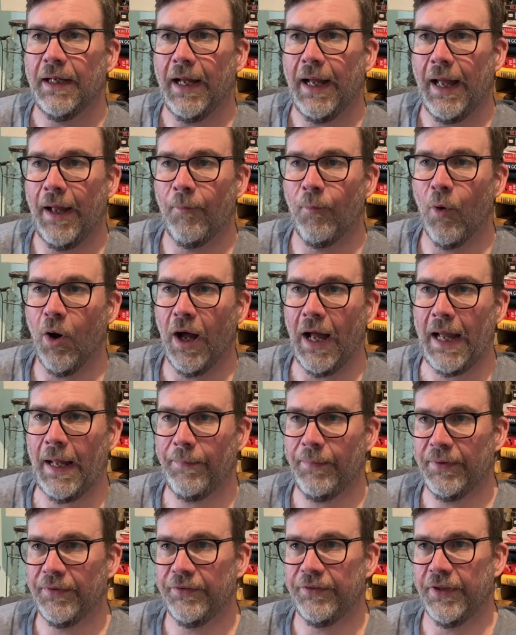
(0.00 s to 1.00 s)
And what
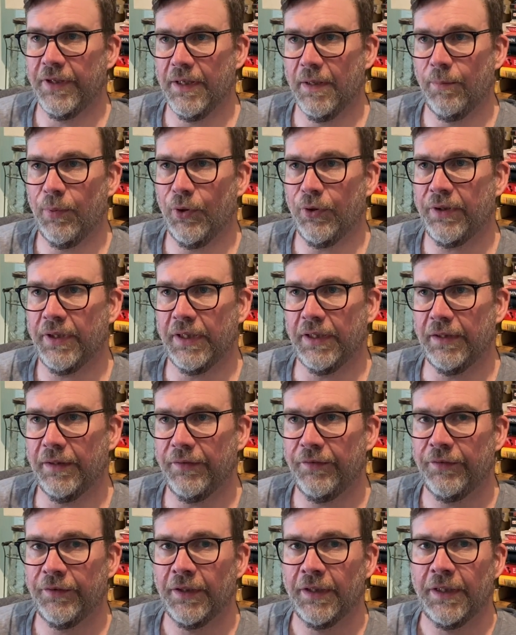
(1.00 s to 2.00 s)
happens in the book
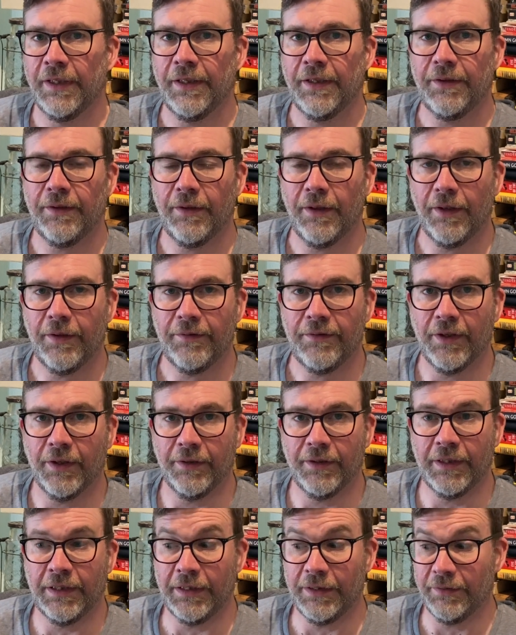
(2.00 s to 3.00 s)
is
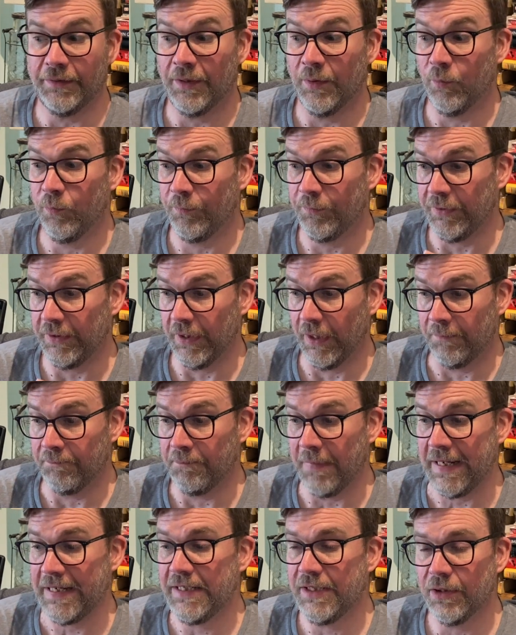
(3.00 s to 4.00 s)
that the you know,
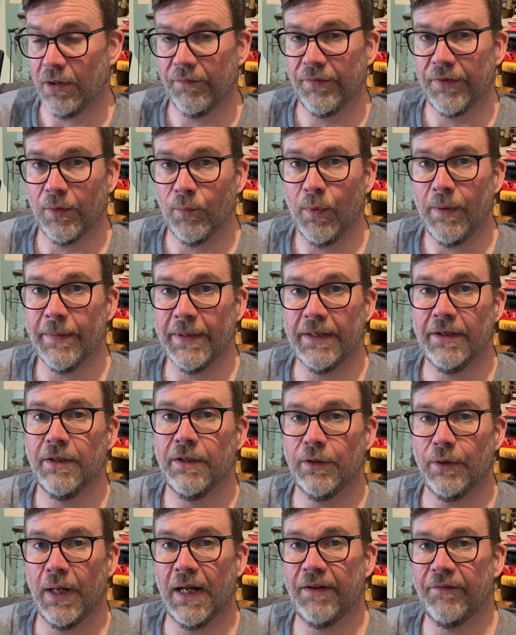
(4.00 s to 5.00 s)
many of the women
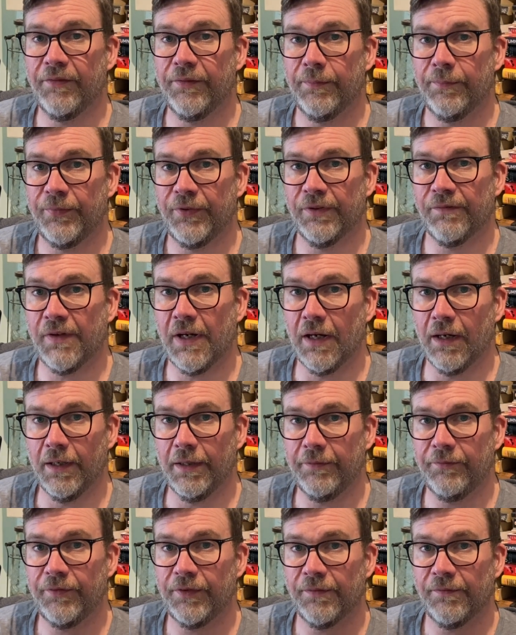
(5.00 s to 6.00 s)
who have
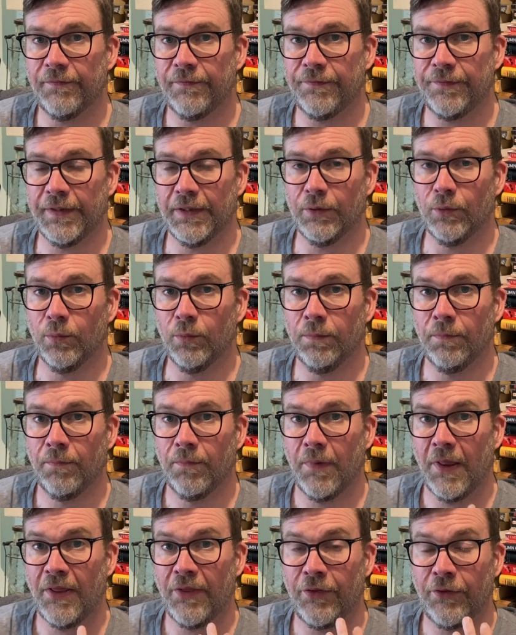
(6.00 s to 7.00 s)
survived feel
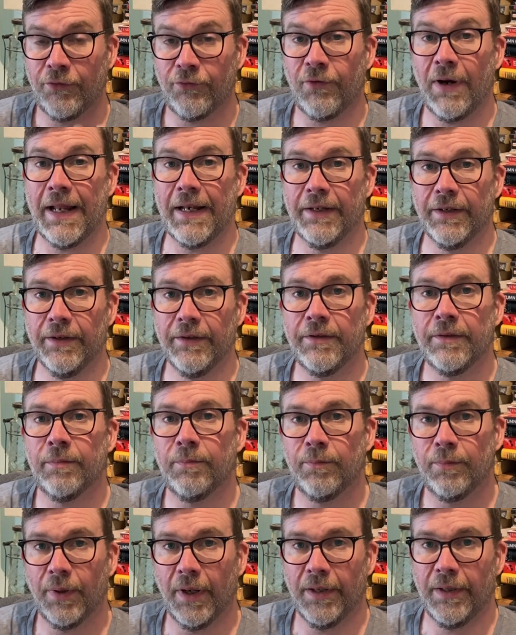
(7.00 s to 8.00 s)
threatened
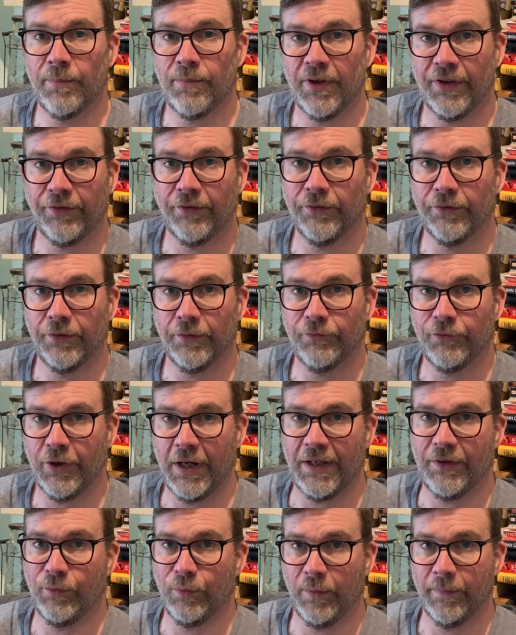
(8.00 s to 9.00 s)
by the presence of
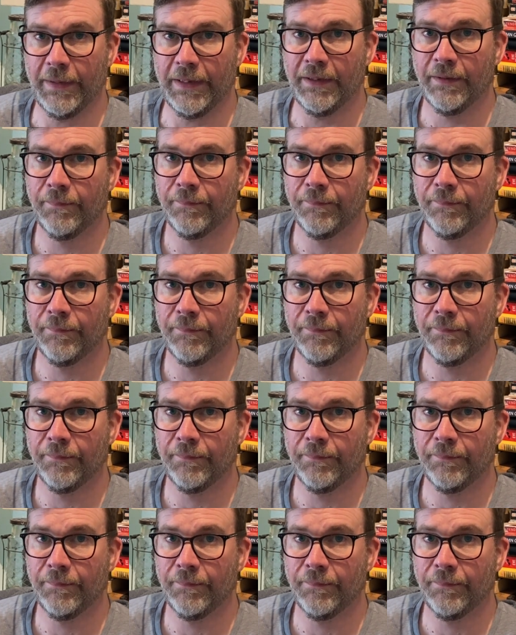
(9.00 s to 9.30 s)
trans women.